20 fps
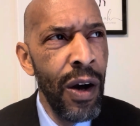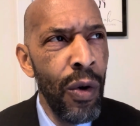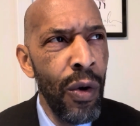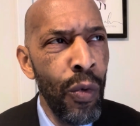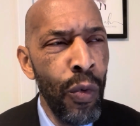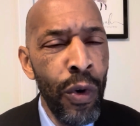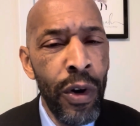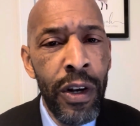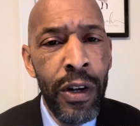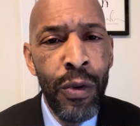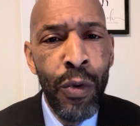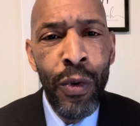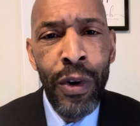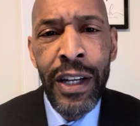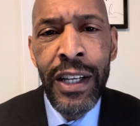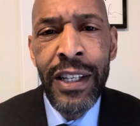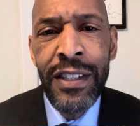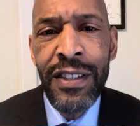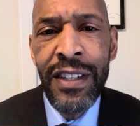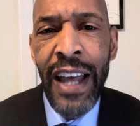What
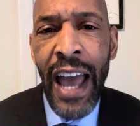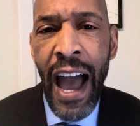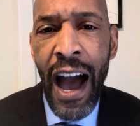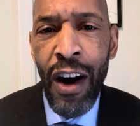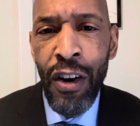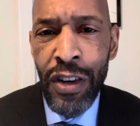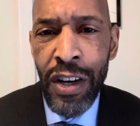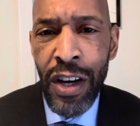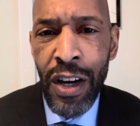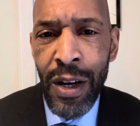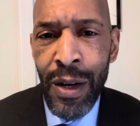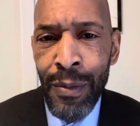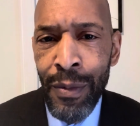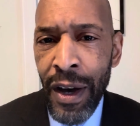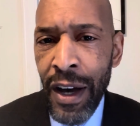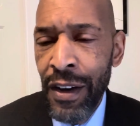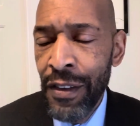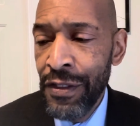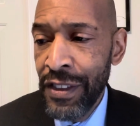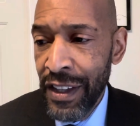is the outcome
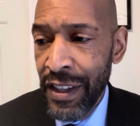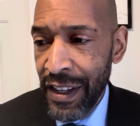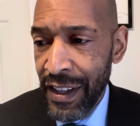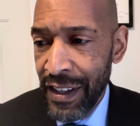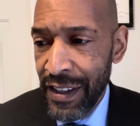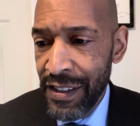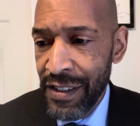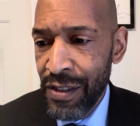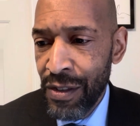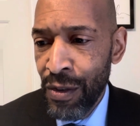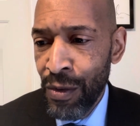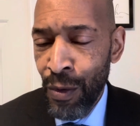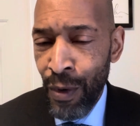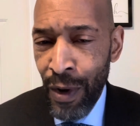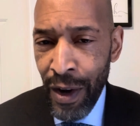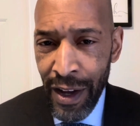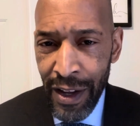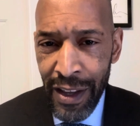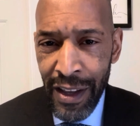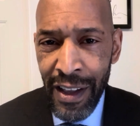of this,
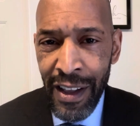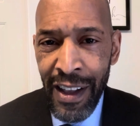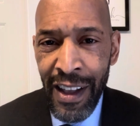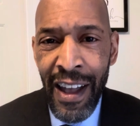right?